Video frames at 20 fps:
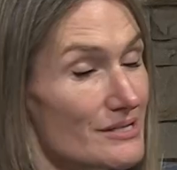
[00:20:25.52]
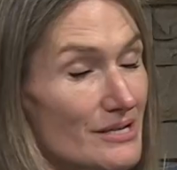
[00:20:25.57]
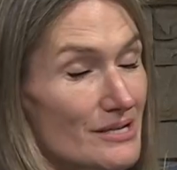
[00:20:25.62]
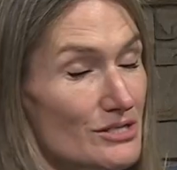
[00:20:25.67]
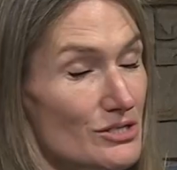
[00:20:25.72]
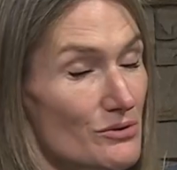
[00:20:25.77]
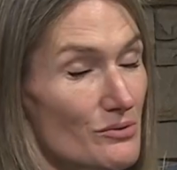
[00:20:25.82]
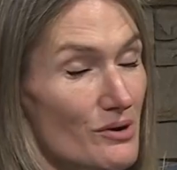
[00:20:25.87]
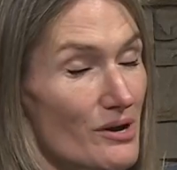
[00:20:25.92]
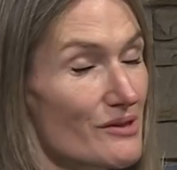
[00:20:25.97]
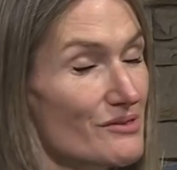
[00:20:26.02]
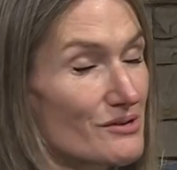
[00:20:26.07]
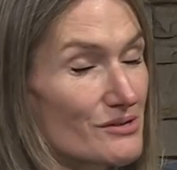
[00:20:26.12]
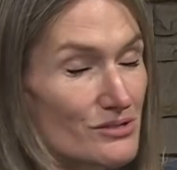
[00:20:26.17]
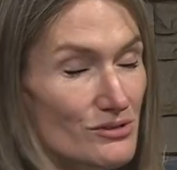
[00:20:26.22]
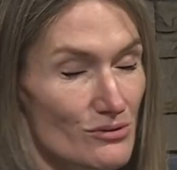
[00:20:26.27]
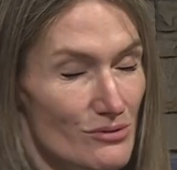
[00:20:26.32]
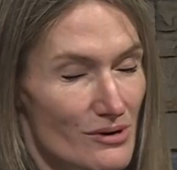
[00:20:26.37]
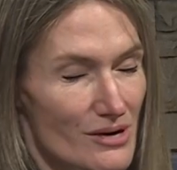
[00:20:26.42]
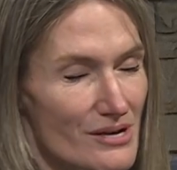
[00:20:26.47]
since you were on the
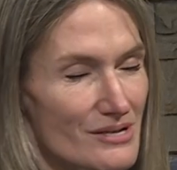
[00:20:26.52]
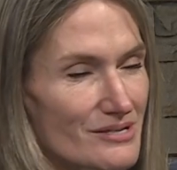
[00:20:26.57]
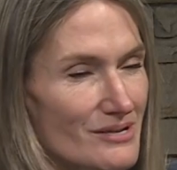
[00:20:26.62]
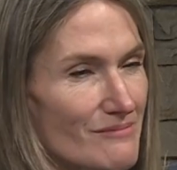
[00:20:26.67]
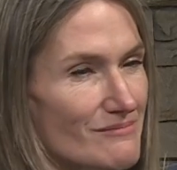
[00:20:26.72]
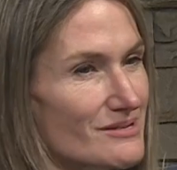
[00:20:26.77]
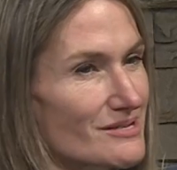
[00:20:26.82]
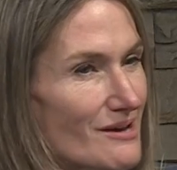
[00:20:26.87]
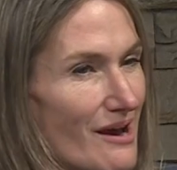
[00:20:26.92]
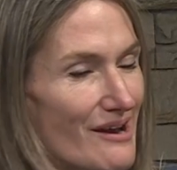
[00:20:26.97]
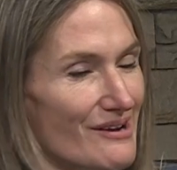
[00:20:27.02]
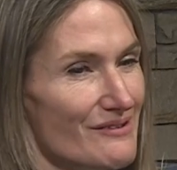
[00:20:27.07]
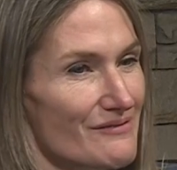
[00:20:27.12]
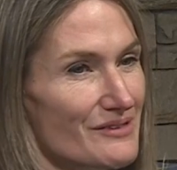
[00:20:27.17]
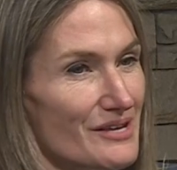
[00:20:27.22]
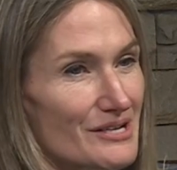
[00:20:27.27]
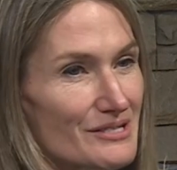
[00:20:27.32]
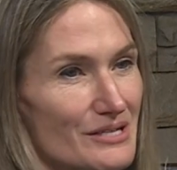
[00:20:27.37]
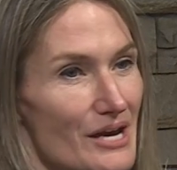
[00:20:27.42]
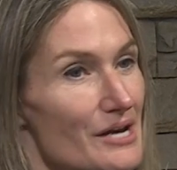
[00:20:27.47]
tourism side of
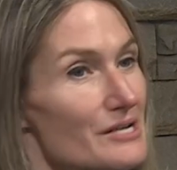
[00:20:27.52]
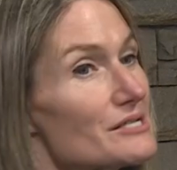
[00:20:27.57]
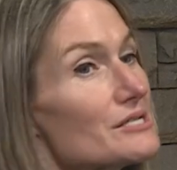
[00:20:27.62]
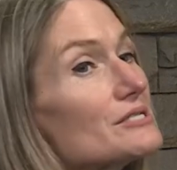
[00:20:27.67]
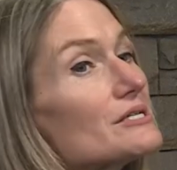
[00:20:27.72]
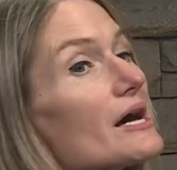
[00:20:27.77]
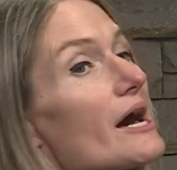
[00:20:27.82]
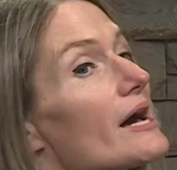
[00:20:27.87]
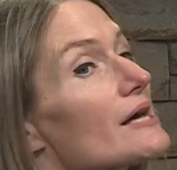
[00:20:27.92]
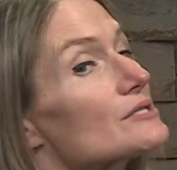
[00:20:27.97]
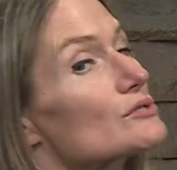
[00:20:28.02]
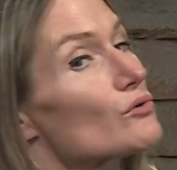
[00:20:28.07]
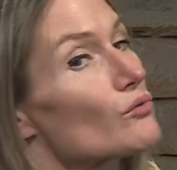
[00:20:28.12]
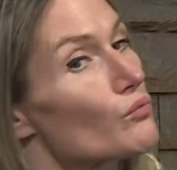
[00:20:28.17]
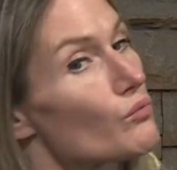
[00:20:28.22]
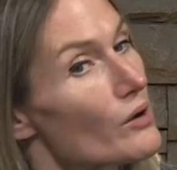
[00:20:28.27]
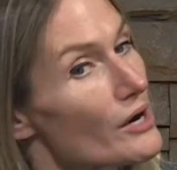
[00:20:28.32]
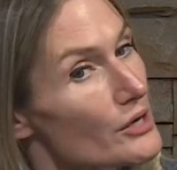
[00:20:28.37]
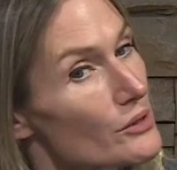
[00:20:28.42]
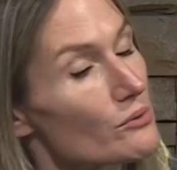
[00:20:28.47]
things, I need to ask
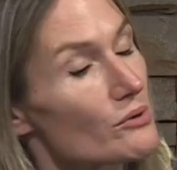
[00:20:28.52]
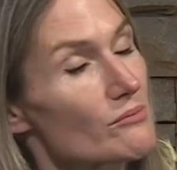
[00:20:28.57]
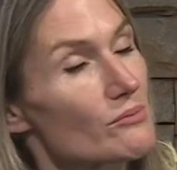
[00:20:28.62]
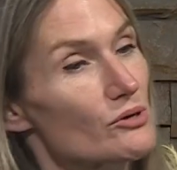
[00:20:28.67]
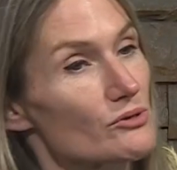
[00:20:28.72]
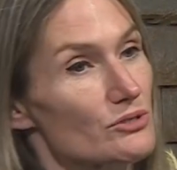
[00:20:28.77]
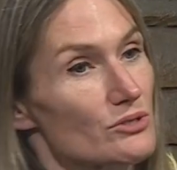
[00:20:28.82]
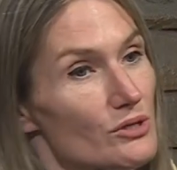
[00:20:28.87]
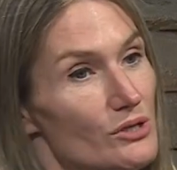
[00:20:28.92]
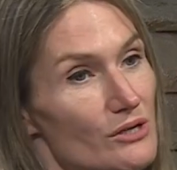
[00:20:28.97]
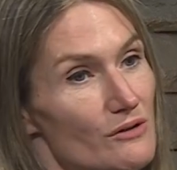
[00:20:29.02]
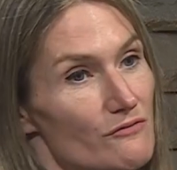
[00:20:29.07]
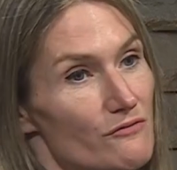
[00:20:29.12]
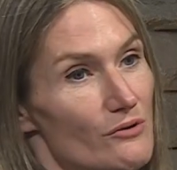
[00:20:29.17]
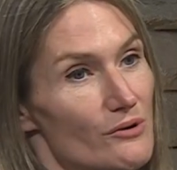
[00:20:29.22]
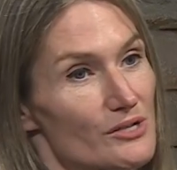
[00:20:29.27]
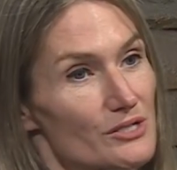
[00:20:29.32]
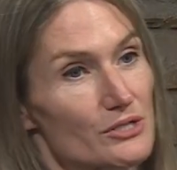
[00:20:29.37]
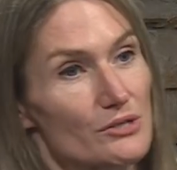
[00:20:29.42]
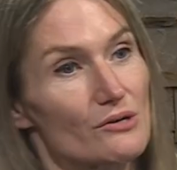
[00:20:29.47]
what you were most looking
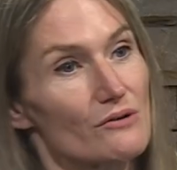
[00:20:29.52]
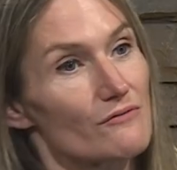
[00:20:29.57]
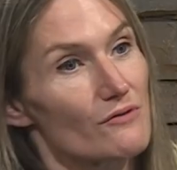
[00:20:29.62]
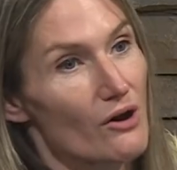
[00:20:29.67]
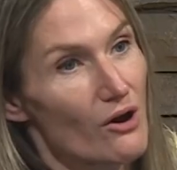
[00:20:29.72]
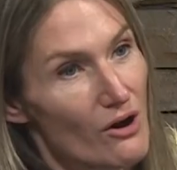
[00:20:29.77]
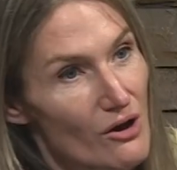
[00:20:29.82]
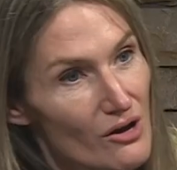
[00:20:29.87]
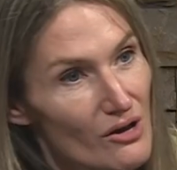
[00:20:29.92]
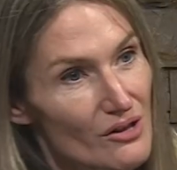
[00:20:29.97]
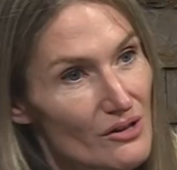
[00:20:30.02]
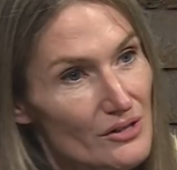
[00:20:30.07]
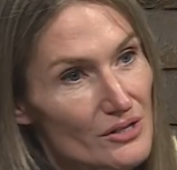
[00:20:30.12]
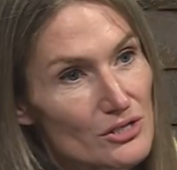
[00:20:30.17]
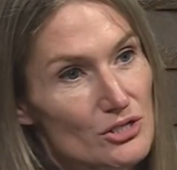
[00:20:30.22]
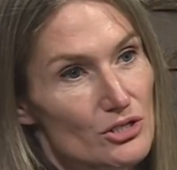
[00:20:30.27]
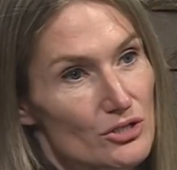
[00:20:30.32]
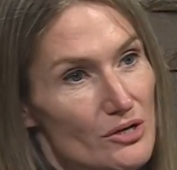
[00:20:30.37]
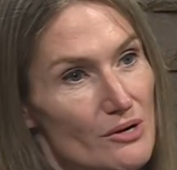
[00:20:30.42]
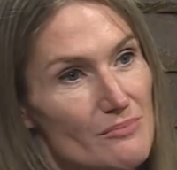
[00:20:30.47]
forward to of all the
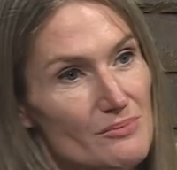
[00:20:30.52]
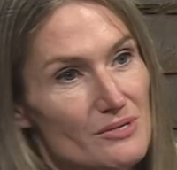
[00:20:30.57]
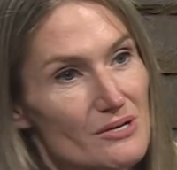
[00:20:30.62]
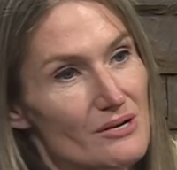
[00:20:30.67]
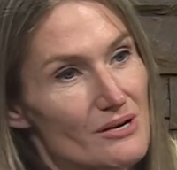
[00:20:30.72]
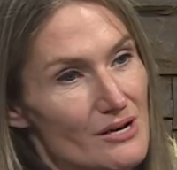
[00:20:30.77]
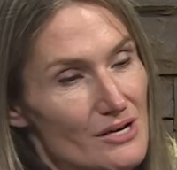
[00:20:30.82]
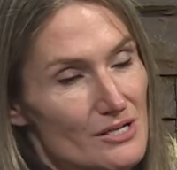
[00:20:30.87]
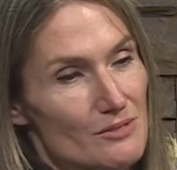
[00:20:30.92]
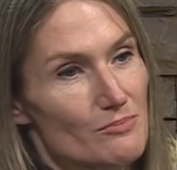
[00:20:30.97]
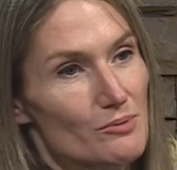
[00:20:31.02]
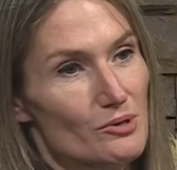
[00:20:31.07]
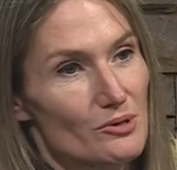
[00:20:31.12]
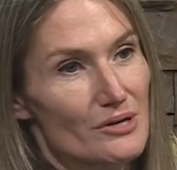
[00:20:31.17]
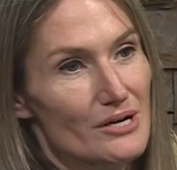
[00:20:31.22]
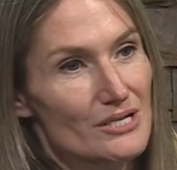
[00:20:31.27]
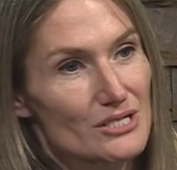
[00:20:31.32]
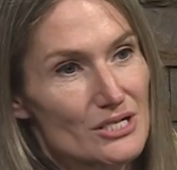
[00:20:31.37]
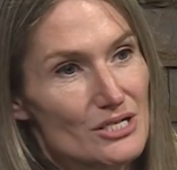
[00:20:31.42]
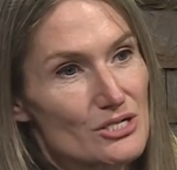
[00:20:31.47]
trips and
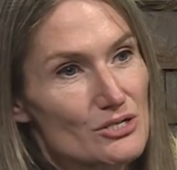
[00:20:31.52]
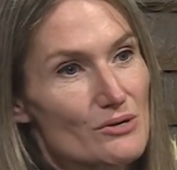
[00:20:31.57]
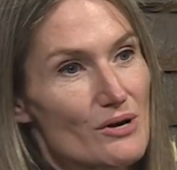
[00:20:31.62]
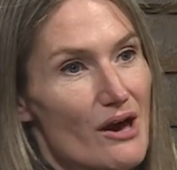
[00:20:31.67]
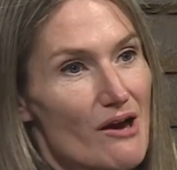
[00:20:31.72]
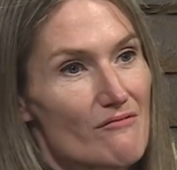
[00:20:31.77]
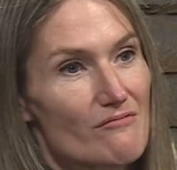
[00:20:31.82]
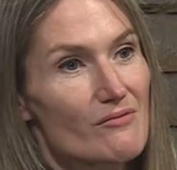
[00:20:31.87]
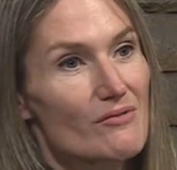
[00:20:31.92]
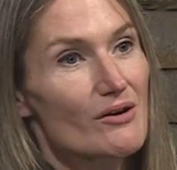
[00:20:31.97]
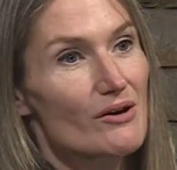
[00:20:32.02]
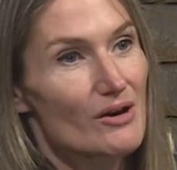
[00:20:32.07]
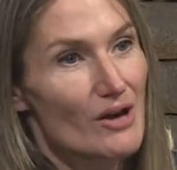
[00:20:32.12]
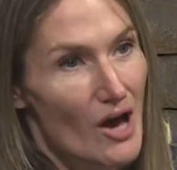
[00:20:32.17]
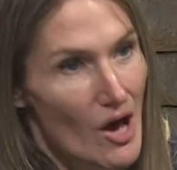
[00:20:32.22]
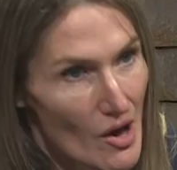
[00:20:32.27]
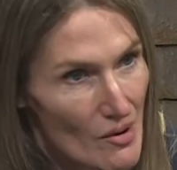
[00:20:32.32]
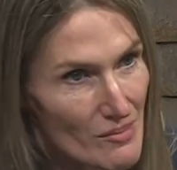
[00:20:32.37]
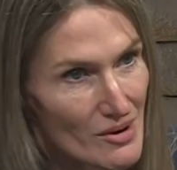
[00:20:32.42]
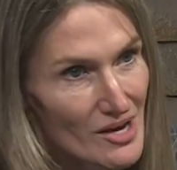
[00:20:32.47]
explorations you have
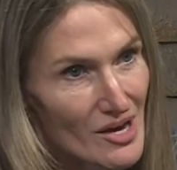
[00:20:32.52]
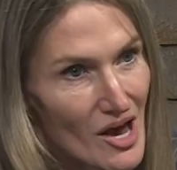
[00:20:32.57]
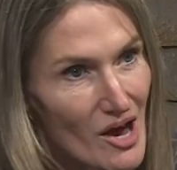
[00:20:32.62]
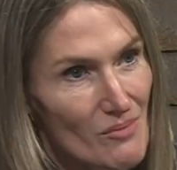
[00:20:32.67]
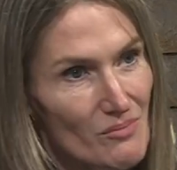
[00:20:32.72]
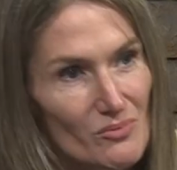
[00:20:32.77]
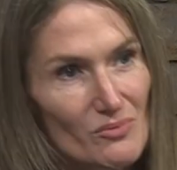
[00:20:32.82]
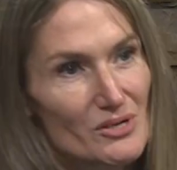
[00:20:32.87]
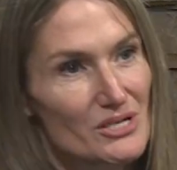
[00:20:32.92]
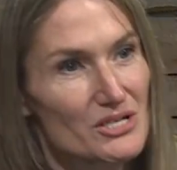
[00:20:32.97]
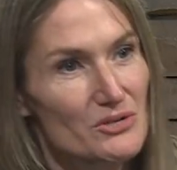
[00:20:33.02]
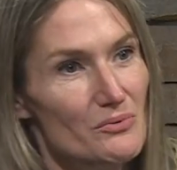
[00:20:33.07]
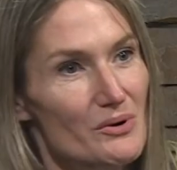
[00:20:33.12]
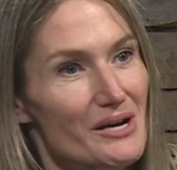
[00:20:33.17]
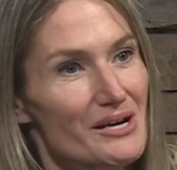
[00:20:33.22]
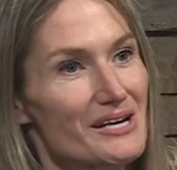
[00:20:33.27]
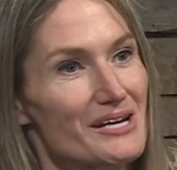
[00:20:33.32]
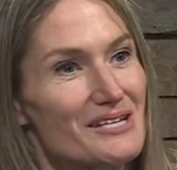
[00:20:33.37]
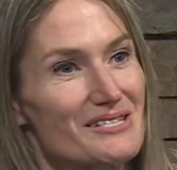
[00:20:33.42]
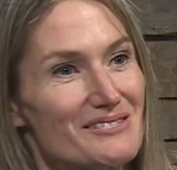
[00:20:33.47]
coming up. Which
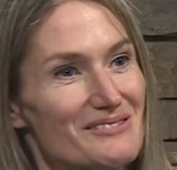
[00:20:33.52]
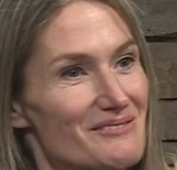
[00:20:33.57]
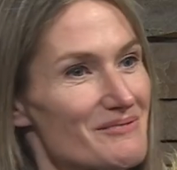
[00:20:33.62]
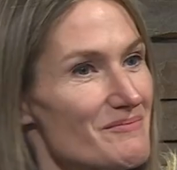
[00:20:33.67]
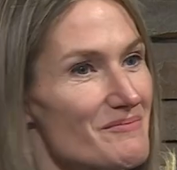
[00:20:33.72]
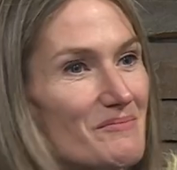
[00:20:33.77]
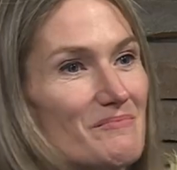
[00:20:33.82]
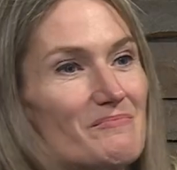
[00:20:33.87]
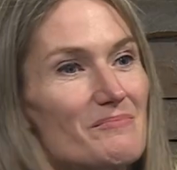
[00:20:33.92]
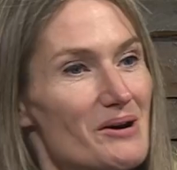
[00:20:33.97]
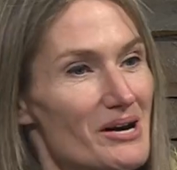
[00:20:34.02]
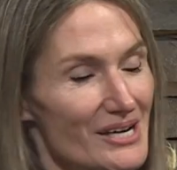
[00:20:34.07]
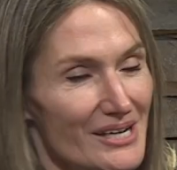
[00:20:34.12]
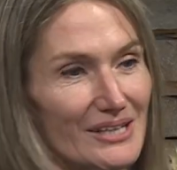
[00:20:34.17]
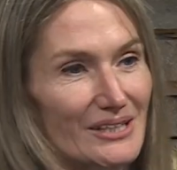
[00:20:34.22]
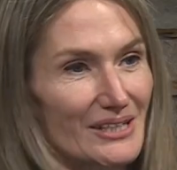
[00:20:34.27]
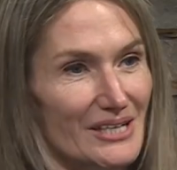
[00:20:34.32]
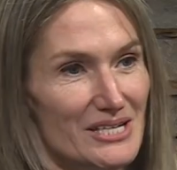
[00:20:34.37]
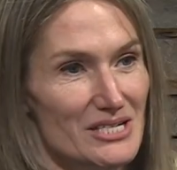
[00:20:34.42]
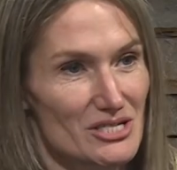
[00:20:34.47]
one is
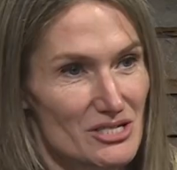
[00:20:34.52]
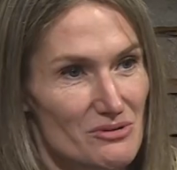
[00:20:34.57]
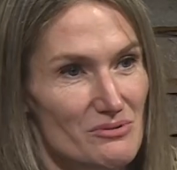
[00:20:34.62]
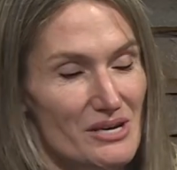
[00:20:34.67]
bucket list? You